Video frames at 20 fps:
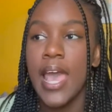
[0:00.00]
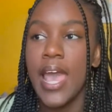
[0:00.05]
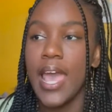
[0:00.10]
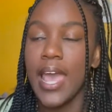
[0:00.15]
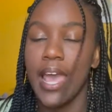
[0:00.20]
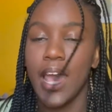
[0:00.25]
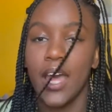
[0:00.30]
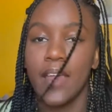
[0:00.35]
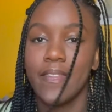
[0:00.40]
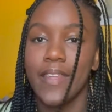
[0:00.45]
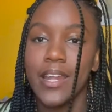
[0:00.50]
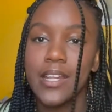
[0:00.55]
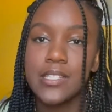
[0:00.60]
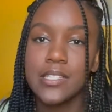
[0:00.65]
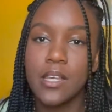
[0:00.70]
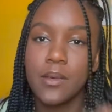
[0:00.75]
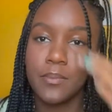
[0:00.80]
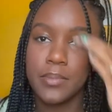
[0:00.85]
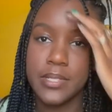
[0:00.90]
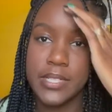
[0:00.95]
and that is
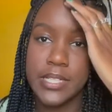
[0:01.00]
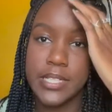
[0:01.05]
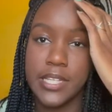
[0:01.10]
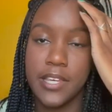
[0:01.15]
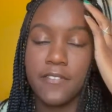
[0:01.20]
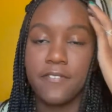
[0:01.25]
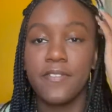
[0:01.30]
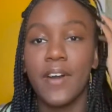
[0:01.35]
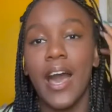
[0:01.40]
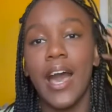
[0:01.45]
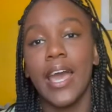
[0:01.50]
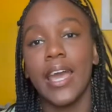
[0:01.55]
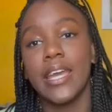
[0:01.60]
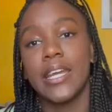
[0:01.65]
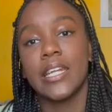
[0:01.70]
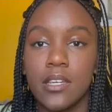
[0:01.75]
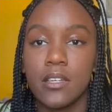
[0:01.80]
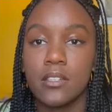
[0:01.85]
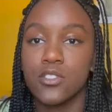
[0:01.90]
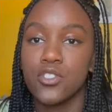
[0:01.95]
completely fine,